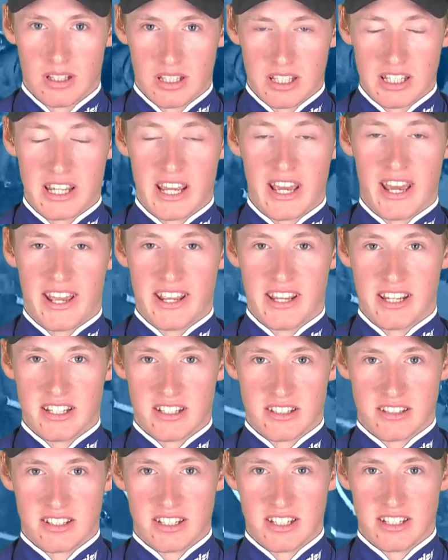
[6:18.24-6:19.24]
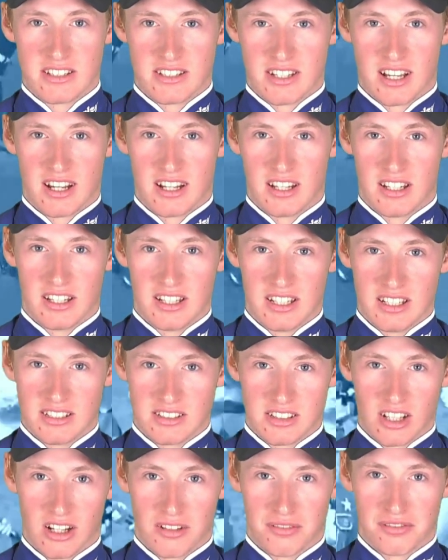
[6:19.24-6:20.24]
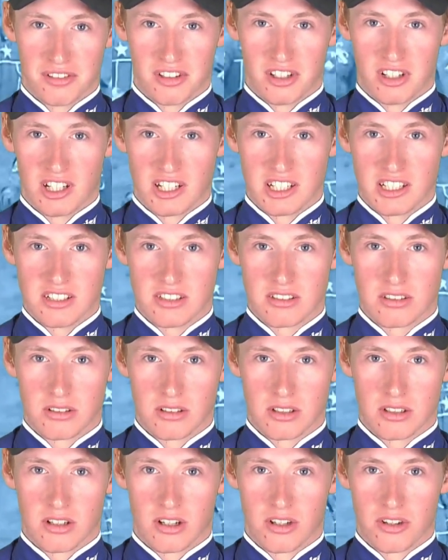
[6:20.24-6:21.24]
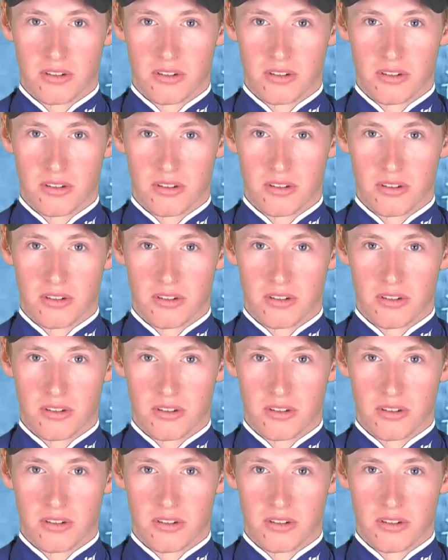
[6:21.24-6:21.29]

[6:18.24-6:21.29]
Yeah, he is. He's low flying. He's sort of gone